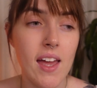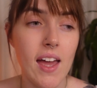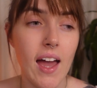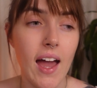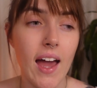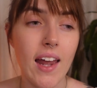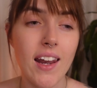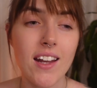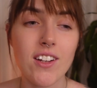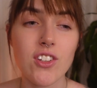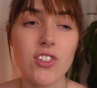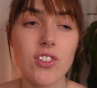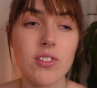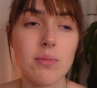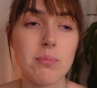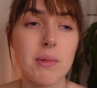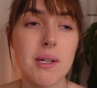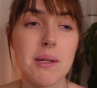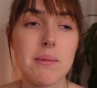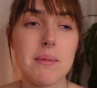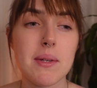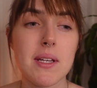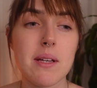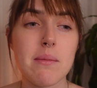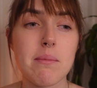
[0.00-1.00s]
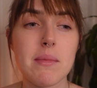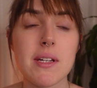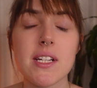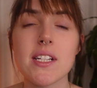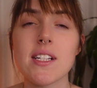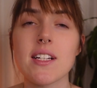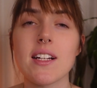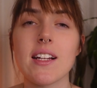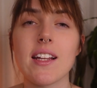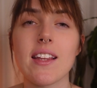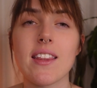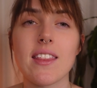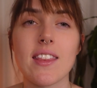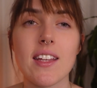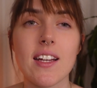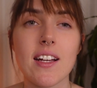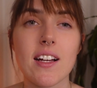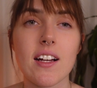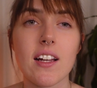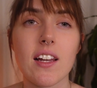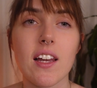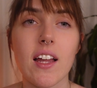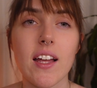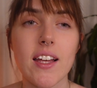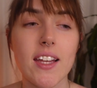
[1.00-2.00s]
And it just made me immediately
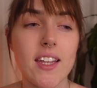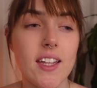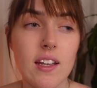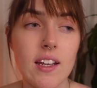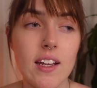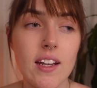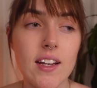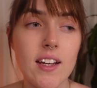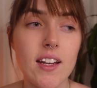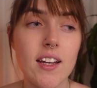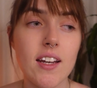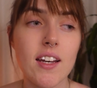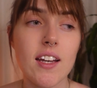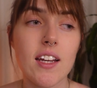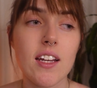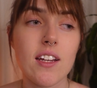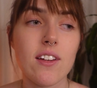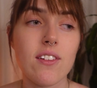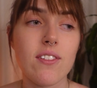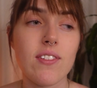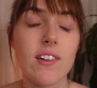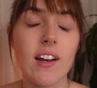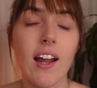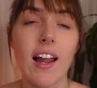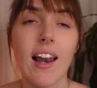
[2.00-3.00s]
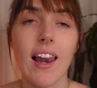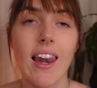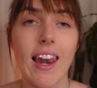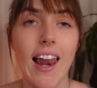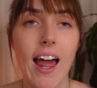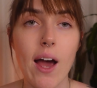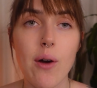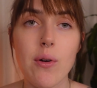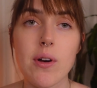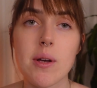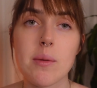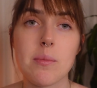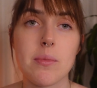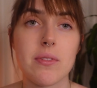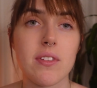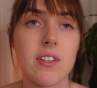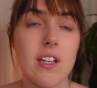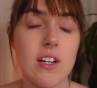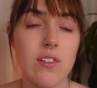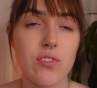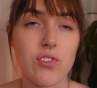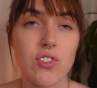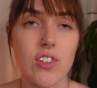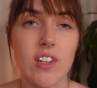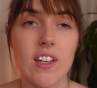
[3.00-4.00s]
think, like, he didn't even allow
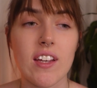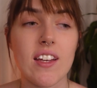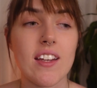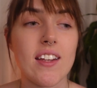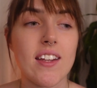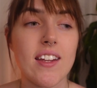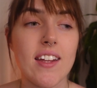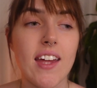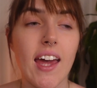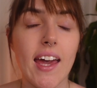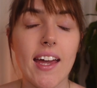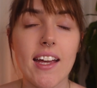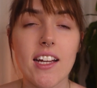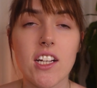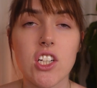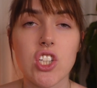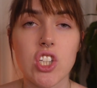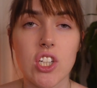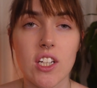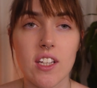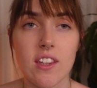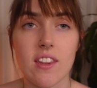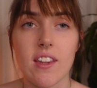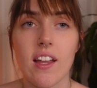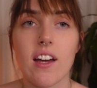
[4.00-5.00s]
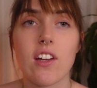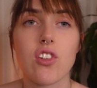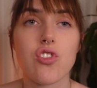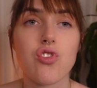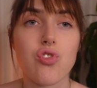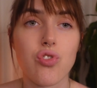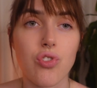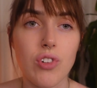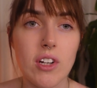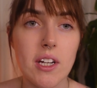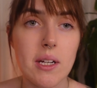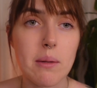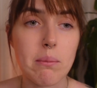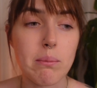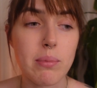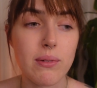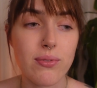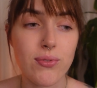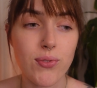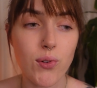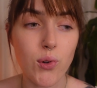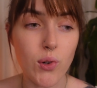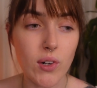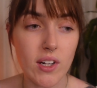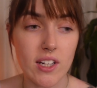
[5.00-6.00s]
himself to engage in that dream
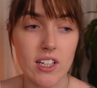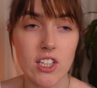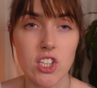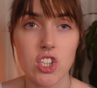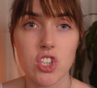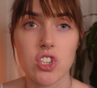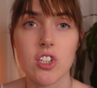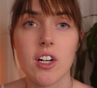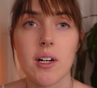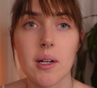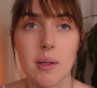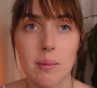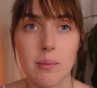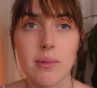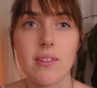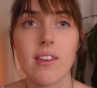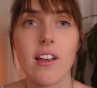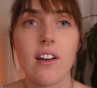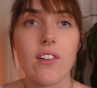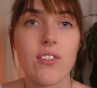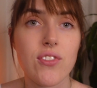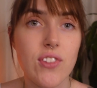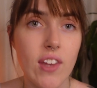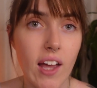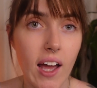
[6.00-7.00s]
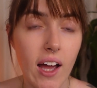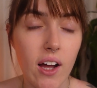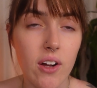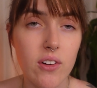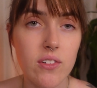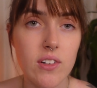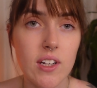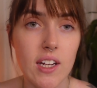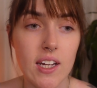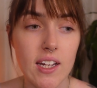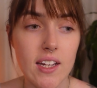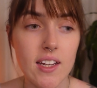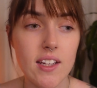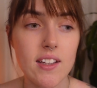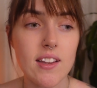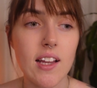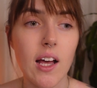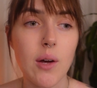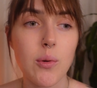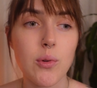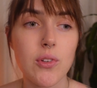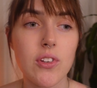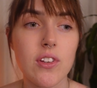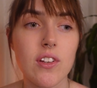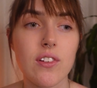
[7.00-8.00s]
before he shut himself down. He,
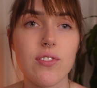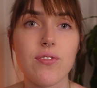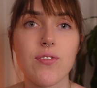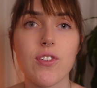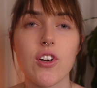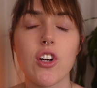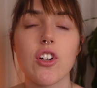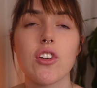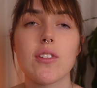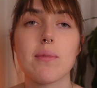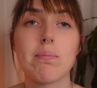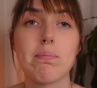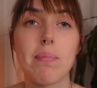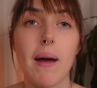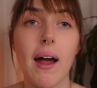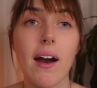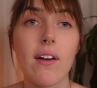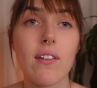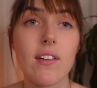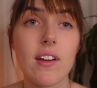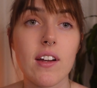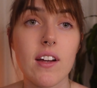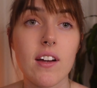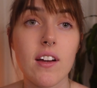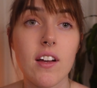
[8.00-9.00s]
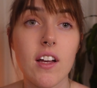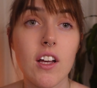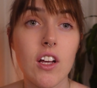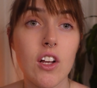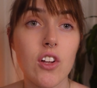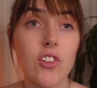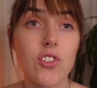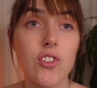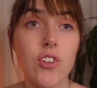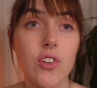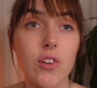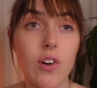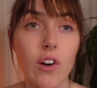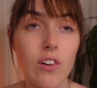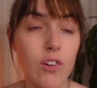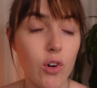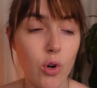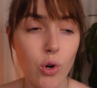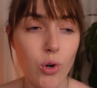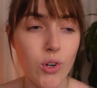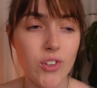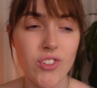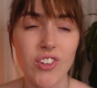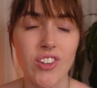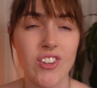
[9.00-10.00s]
that was the first barrier to, of
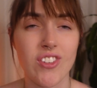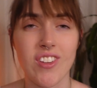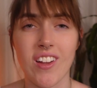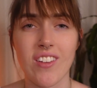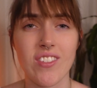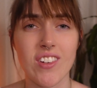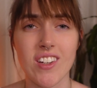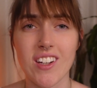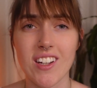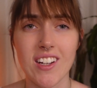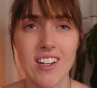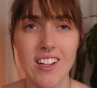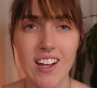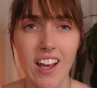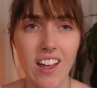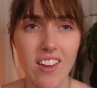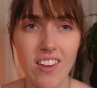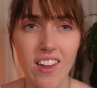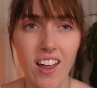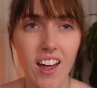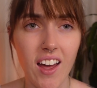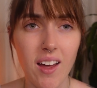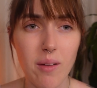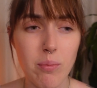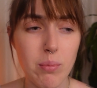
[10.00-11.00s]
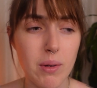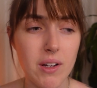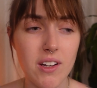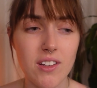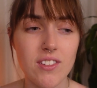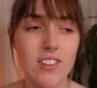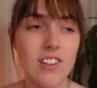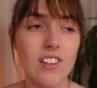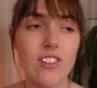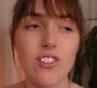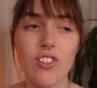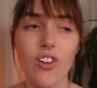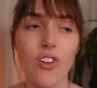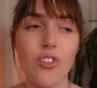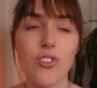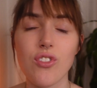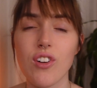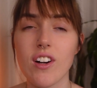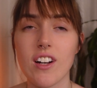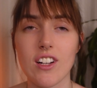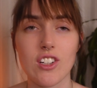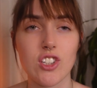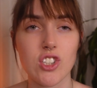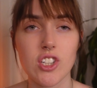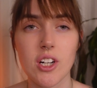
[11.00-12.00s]
course he's never gonna get there, because he's
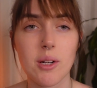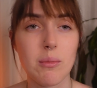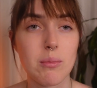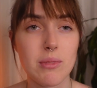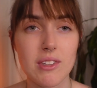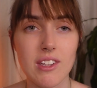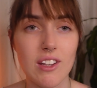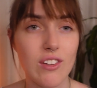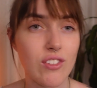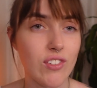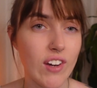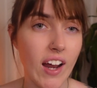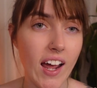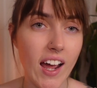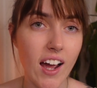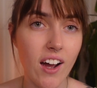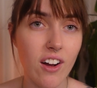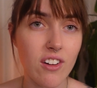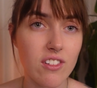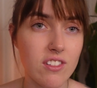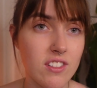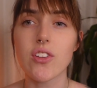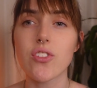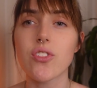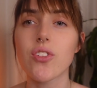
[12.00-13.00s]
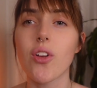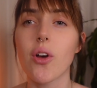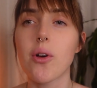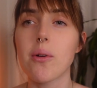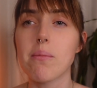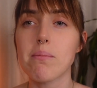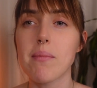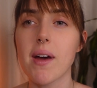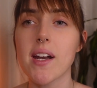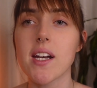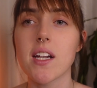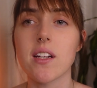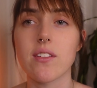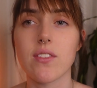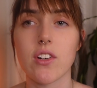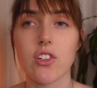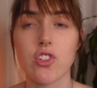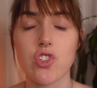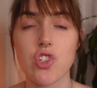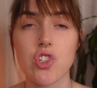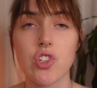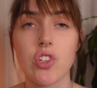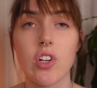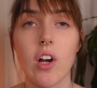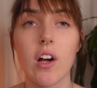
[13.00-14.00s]
already shut himself down. So many of us
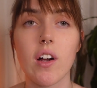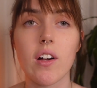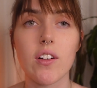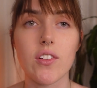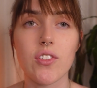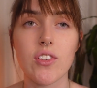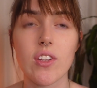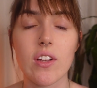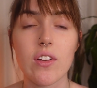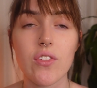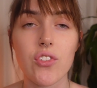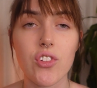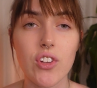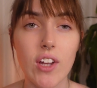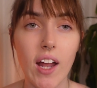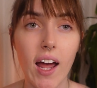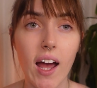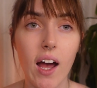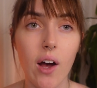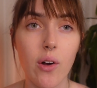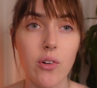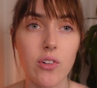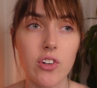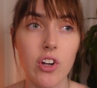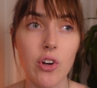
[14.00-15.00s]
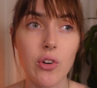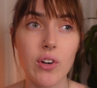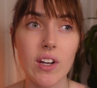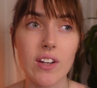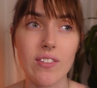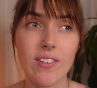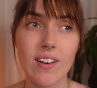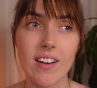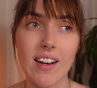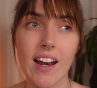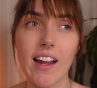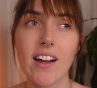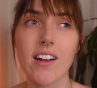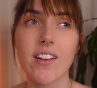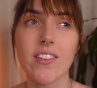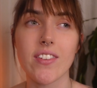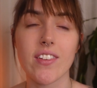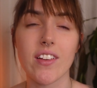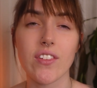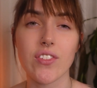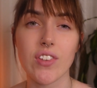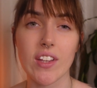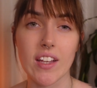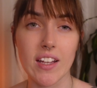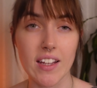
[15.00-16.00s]
shut ourselves down, don't even let
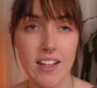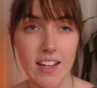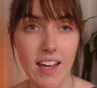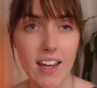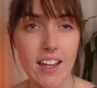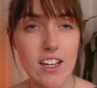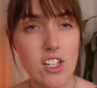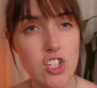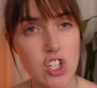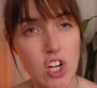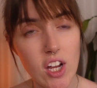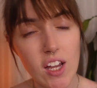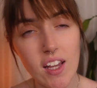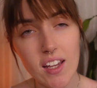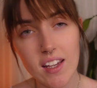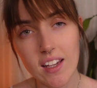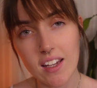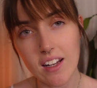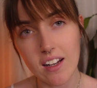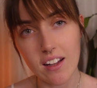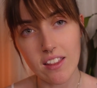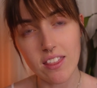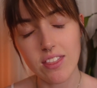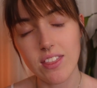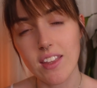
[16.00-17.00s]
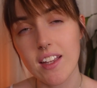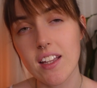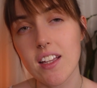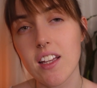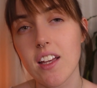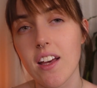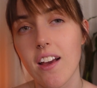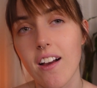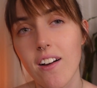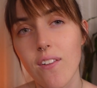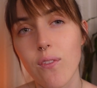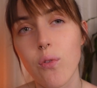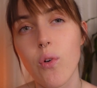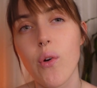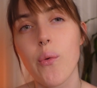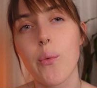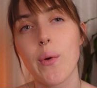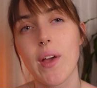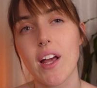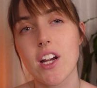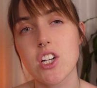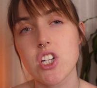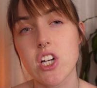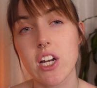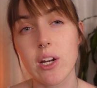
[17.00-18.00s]
ourselves engage in a thinking of what we
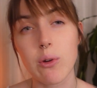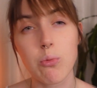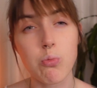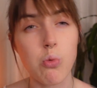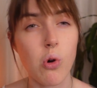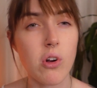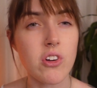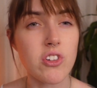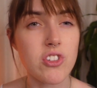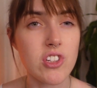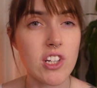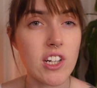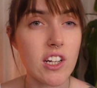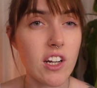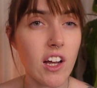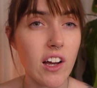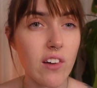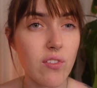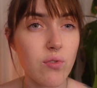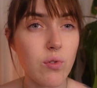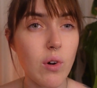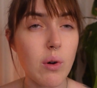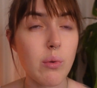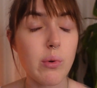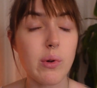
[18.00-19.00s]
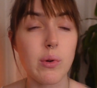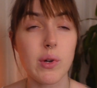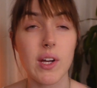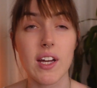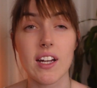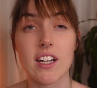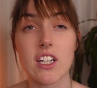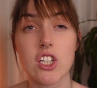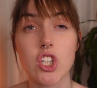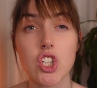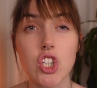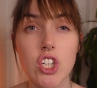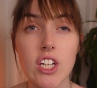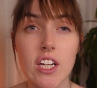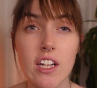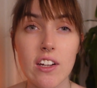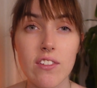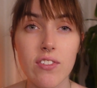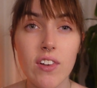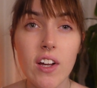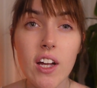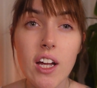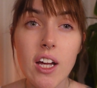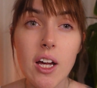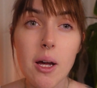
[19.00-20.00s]
actually want in life, what we can
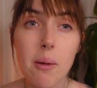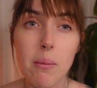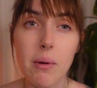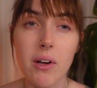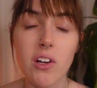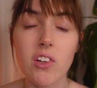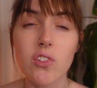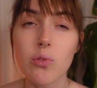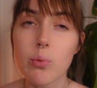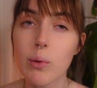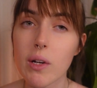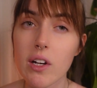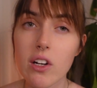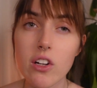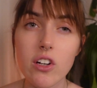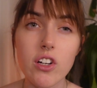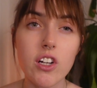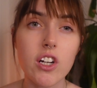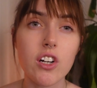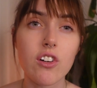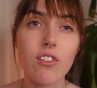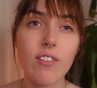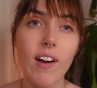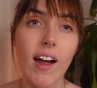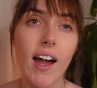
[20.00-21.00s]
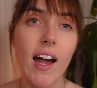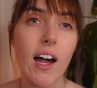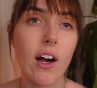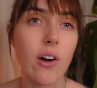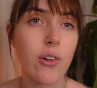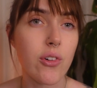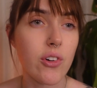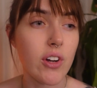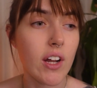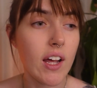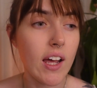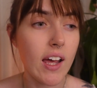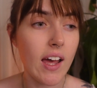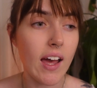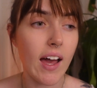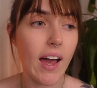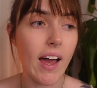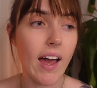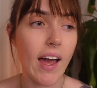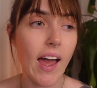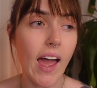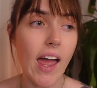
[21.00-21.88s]
achieve, because we look around at